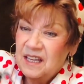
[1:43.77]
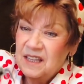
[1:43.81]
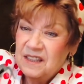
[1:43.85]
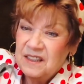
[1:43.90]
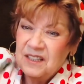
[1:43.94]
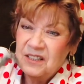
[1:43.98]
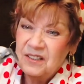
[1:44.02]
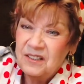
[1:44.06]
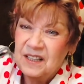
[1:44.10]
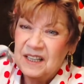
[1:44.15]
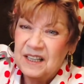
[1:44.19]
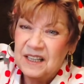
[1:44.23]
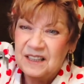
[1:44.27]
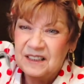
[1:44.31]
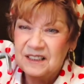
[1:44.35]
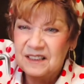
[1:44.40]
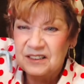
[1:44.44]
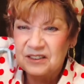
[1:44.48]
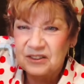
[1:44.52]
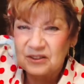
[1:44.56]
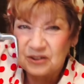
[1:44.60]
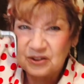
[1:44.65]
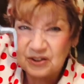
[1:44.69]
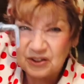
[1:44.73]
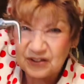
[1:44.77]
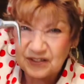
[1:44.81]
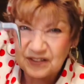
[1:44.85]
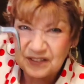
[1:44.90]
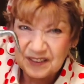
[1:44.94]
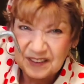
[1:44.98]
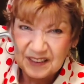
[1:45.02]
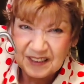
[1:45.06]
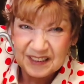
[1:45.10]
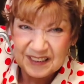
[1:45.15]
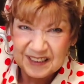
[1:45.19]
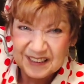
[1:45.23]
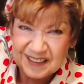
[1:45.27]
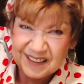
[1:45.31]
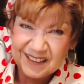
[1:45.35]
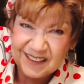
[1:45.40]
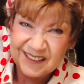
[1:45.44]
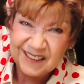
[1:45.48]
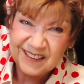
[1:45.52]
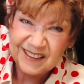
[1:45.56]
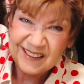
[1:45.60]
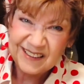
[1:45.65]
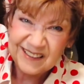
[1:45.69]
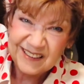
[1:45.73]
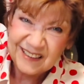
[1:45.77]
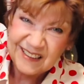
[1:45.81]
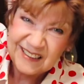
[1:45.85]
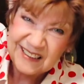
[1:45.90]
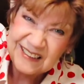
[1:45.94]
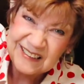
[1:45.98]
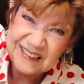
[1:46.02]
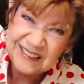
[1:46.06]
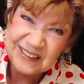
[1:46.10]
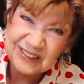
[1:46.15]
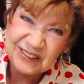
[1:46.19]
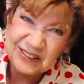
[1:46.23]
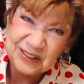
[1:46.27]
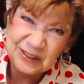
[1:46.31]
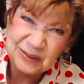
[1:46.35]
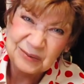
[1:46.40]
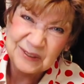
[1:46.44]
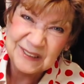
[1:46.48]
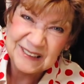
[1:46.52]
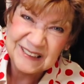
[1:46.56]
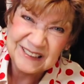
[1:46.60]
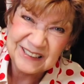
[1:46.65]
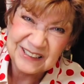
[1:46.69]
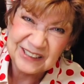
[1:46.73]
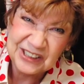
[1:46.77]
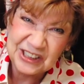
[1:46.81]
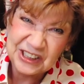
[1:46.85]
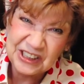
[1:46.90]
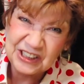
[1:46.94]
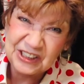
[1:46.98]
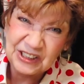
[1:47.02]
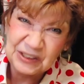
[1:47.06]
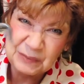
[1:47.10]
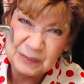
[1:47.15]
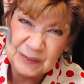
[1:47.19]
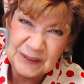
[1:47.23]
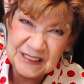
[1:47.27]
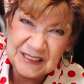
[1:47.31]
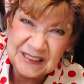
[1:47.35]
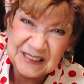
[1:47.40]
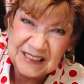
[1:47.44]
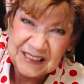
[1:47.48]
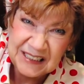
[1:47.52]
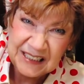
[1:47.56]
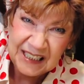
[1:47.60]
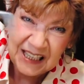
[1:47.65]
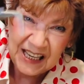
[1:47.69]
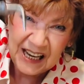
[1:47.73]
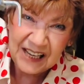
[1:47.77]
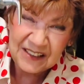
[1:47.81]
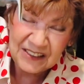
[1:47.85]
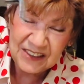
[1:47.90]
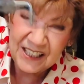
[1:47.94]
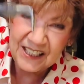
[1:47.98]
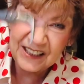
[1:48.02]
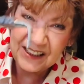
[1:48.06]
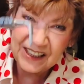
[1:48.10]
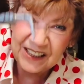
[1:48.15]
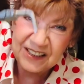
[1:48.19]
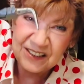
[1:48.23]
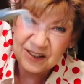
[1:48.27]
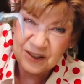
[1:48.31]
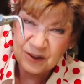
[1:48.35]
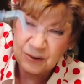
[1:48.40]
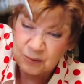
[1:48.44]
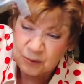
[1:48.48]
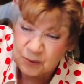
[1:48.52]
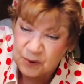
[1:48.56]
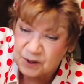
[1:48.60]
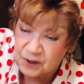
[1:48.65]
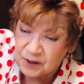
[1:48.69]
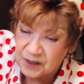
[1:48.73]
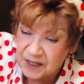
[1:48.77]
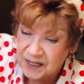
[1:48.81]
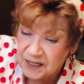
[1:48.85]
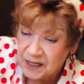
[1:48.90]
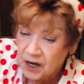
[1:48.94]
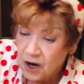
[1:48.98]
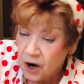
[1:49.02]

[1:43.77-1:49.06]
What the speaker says: They're like little, I don't know what they're called, but I think these will work.